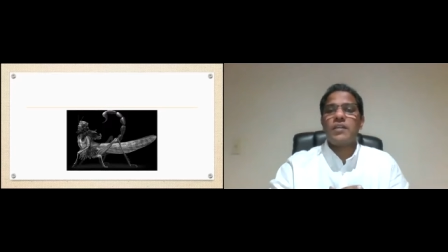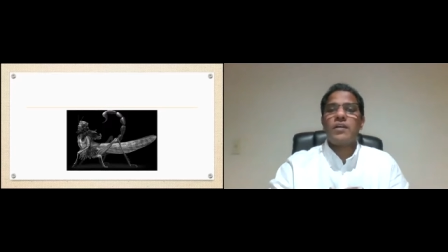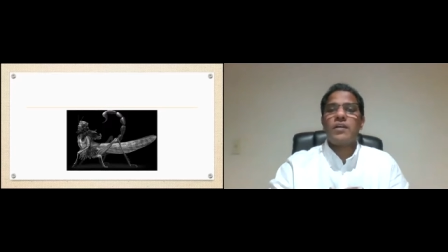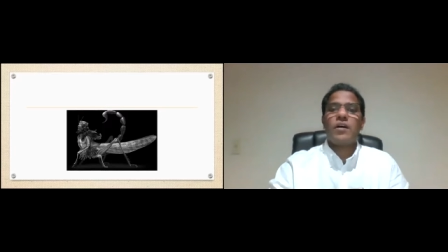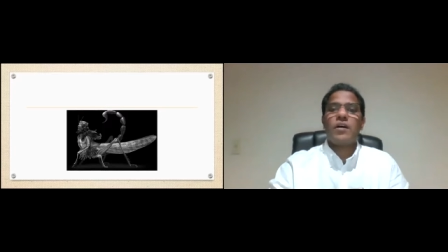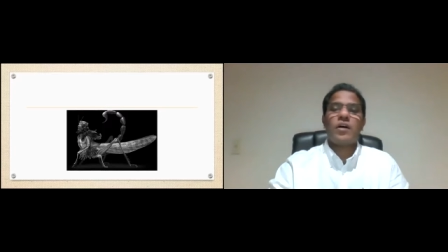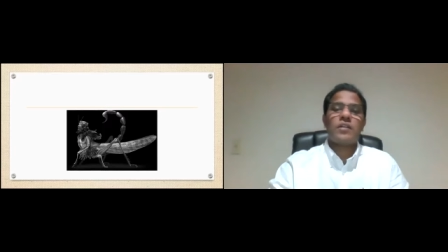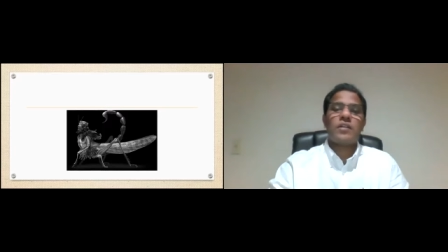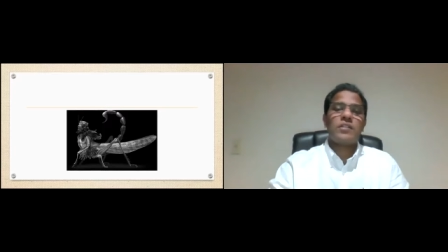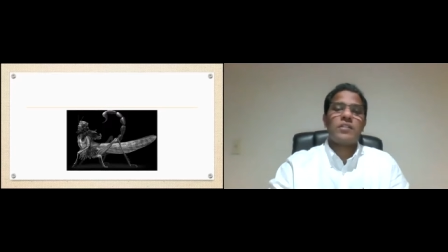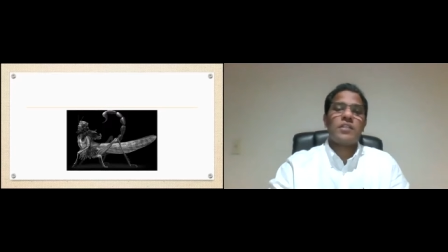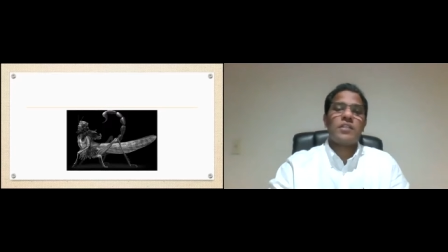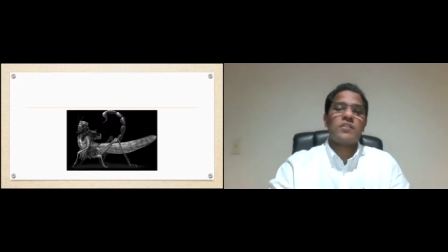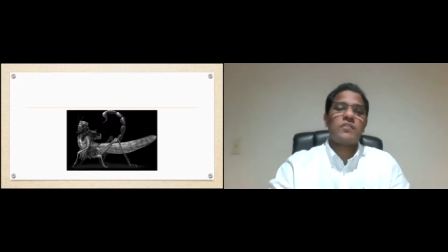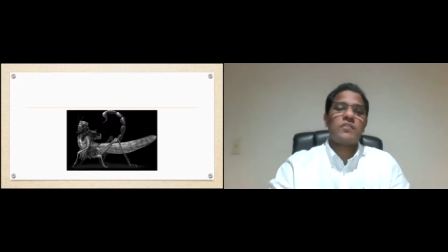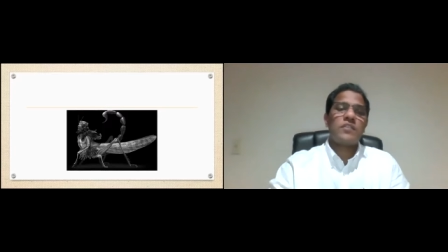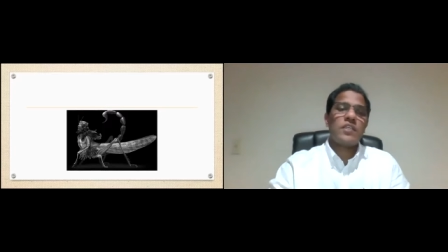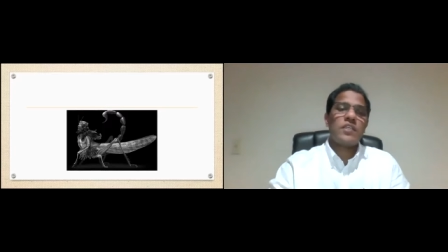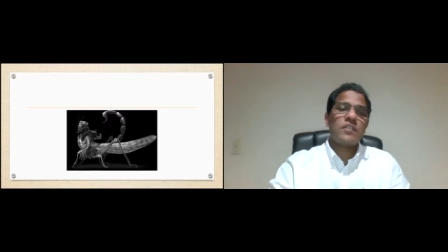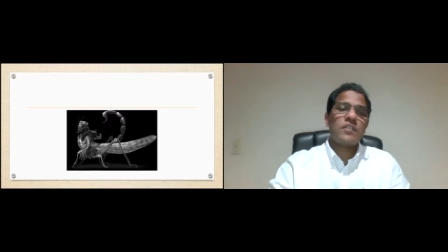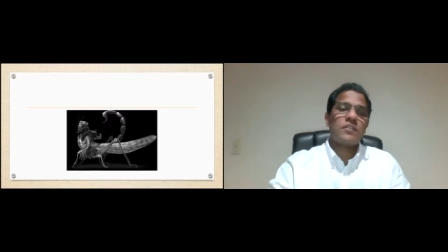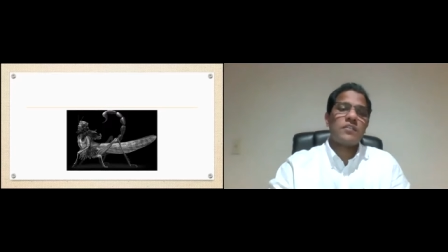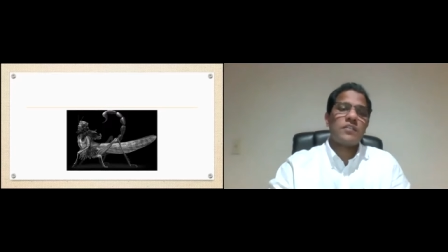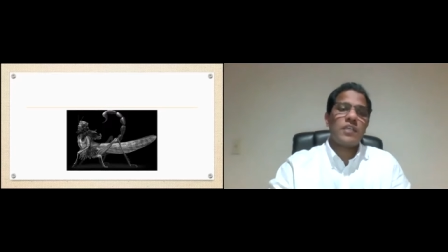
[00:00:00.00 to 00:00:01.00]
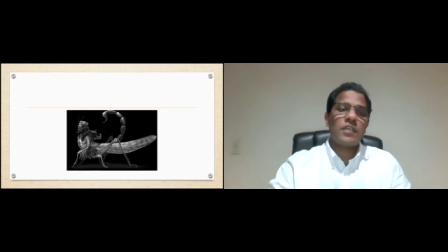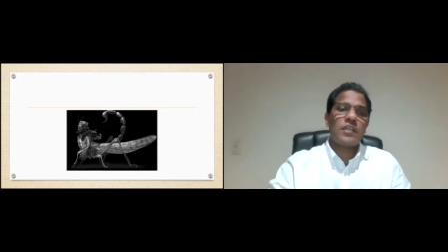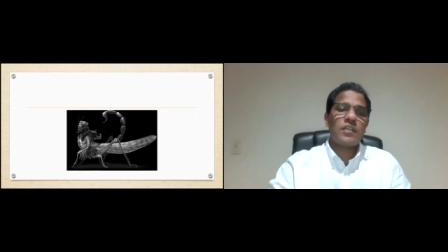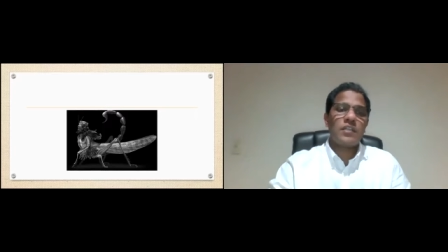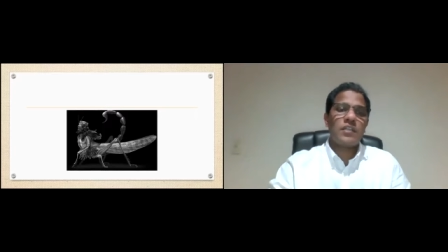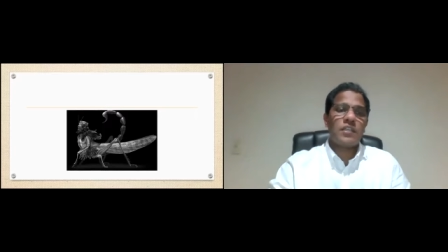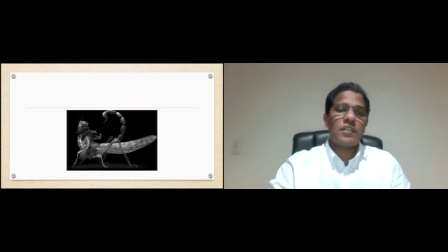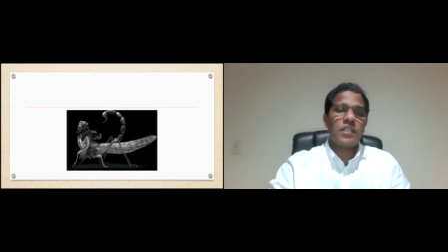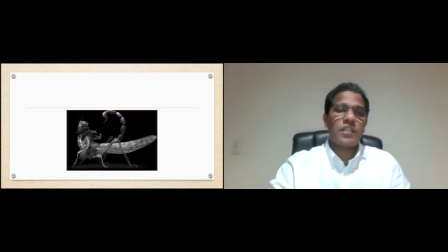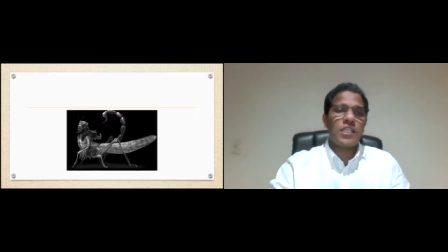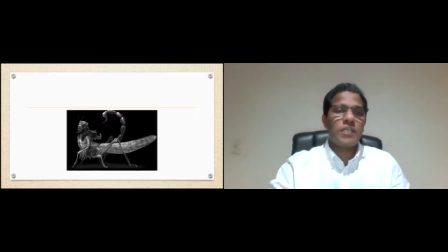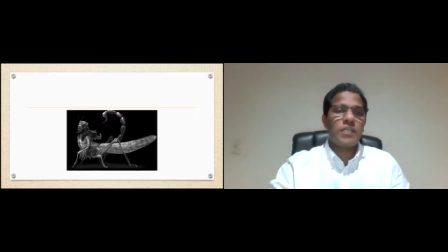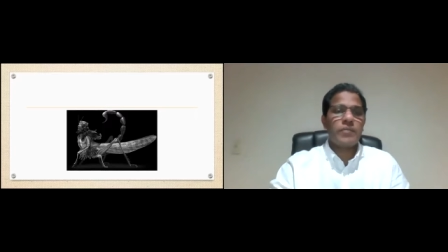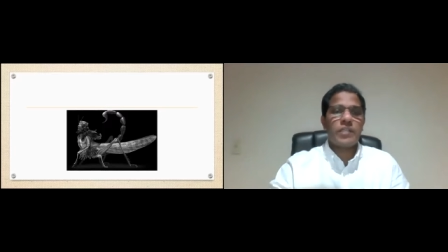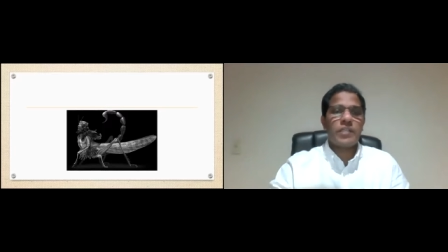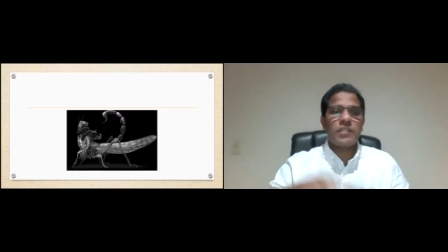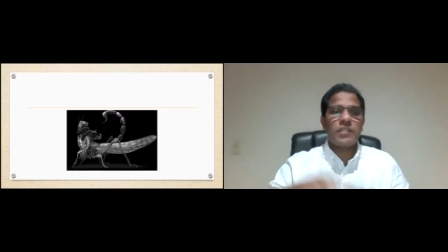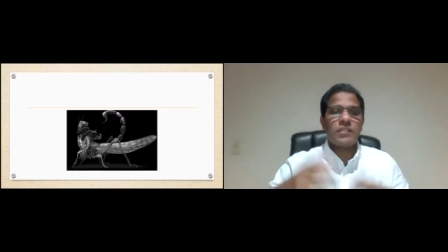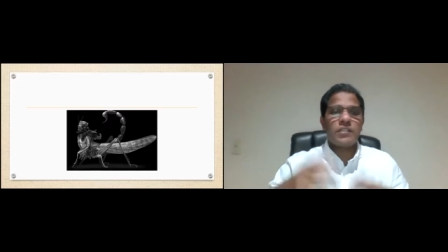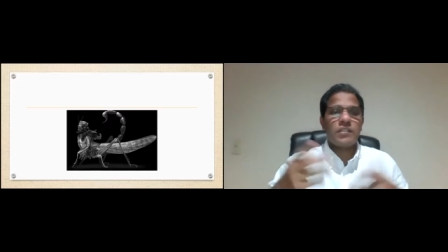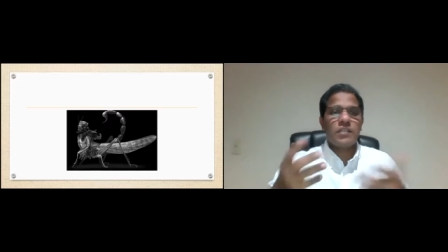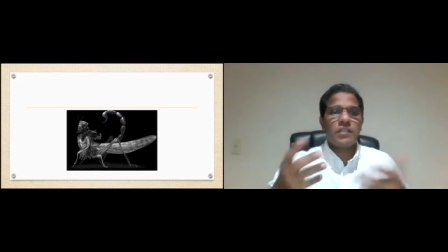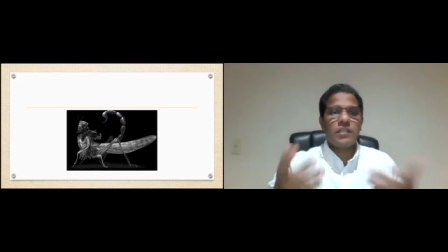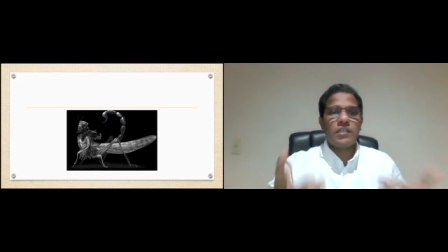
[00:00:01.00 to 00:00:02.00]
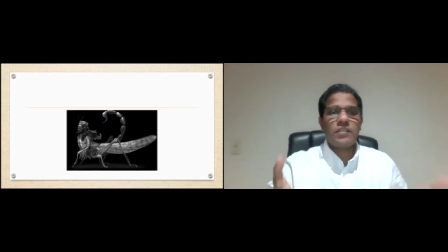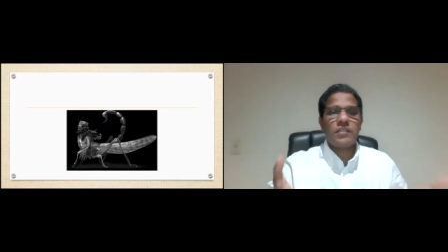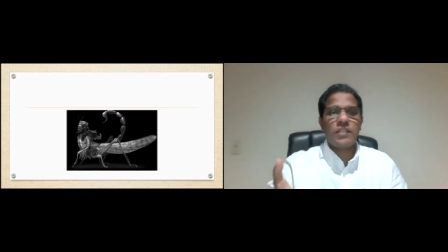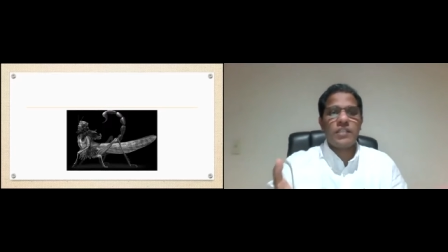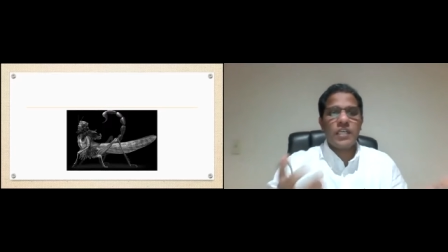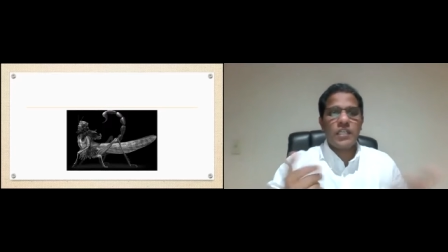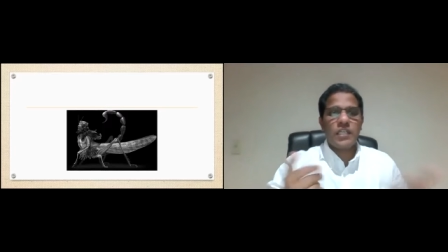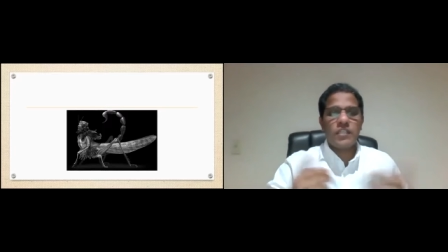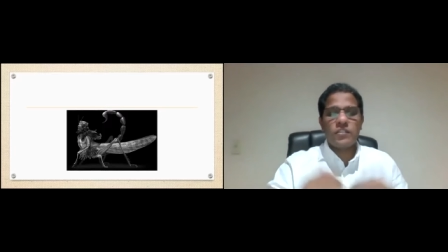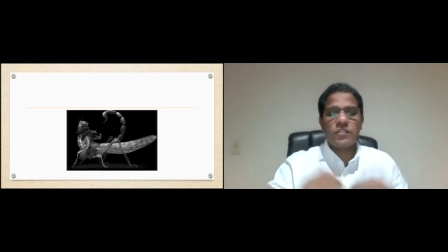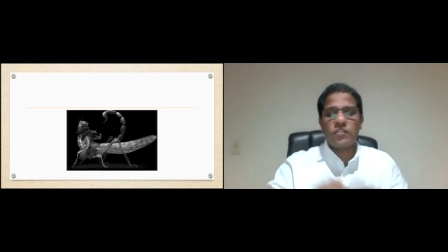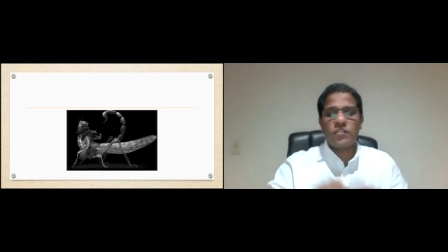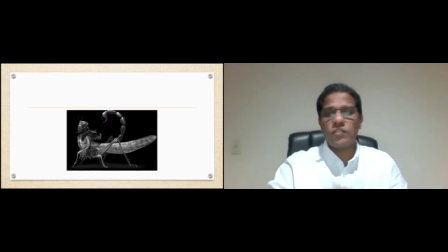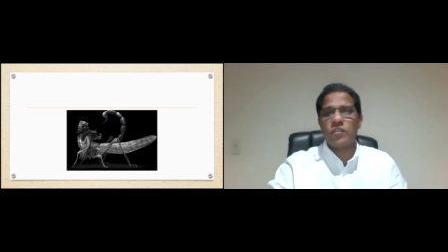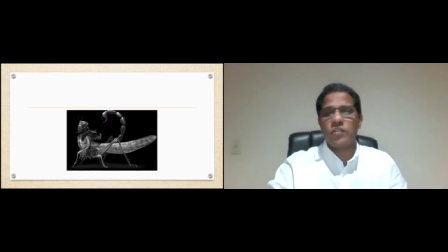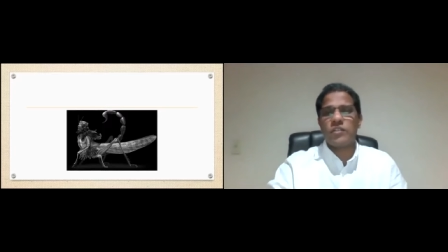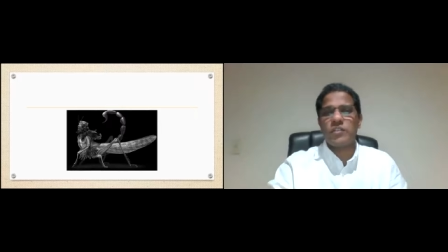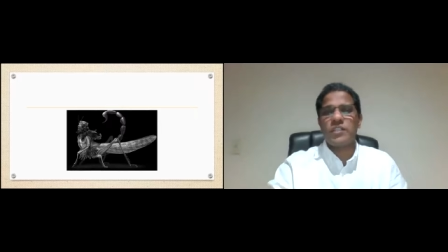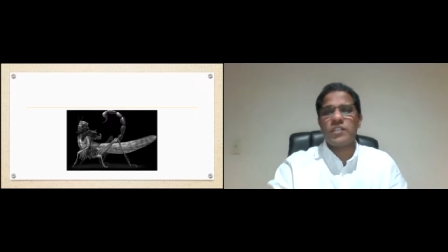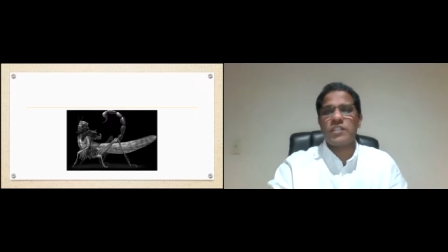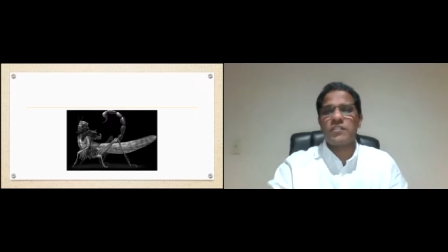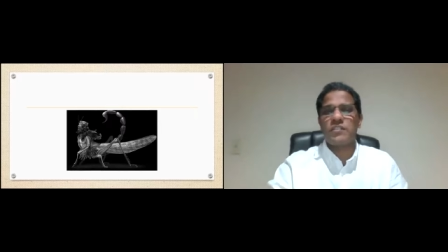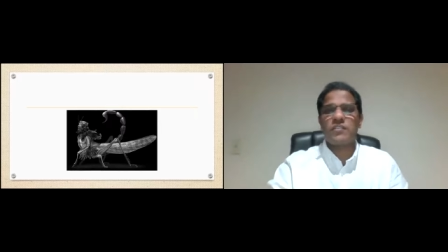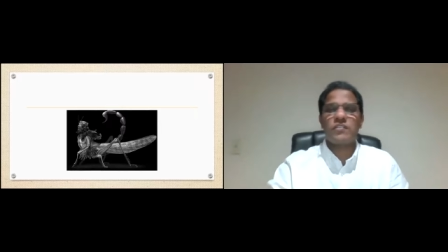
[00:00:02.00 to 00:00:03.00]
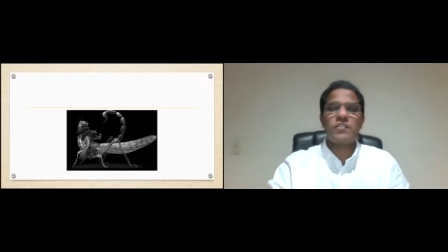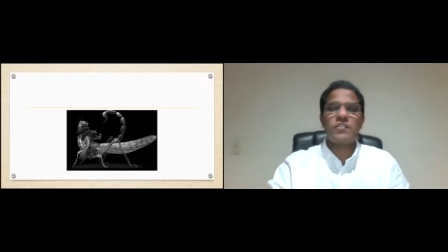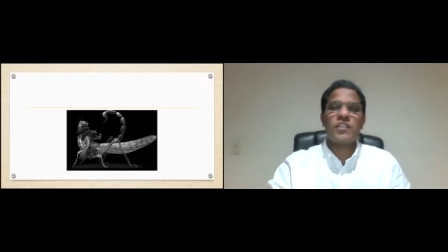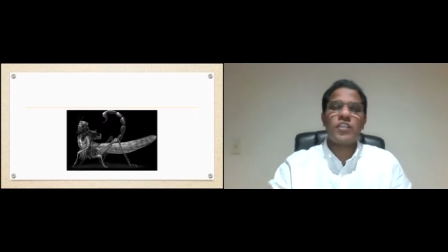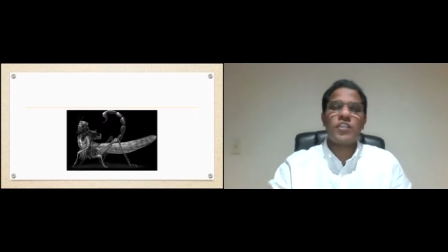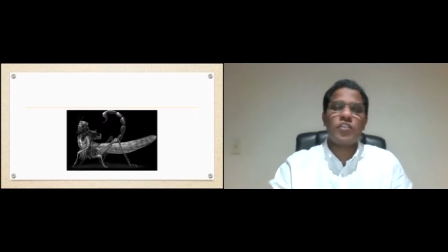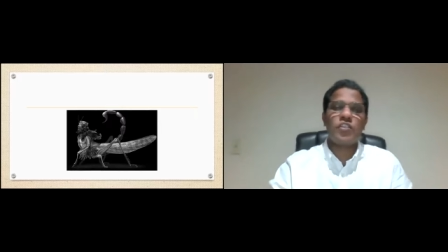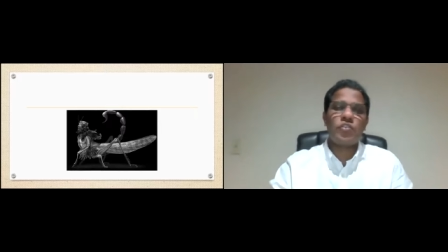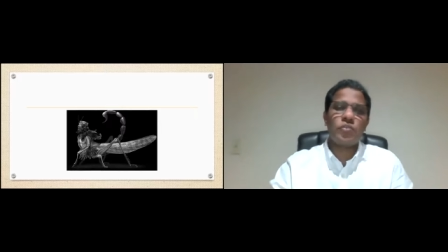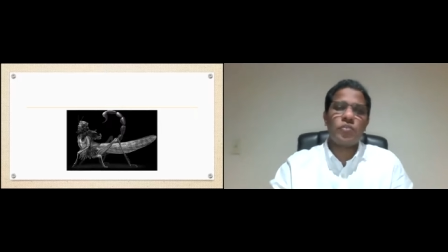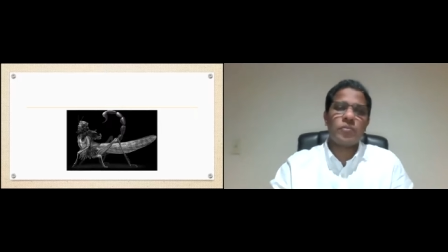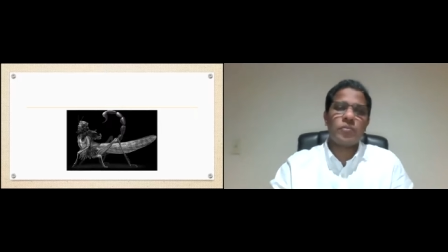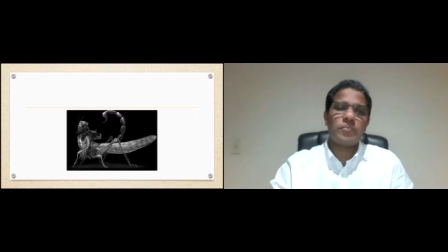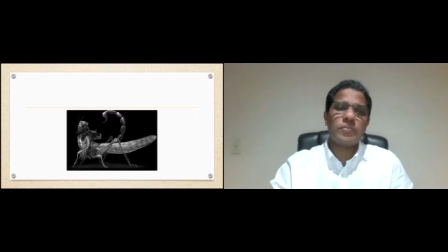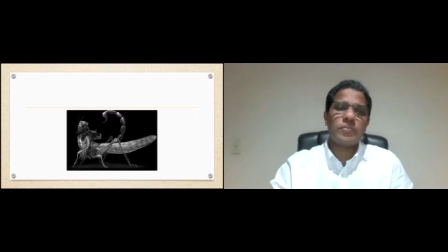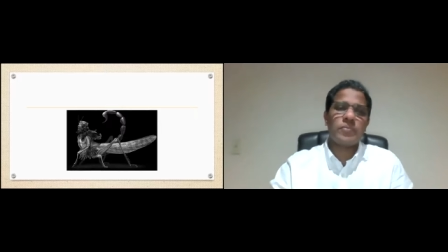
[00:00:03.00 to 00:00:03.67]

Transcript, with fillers: on these things, and even that is not necessary too.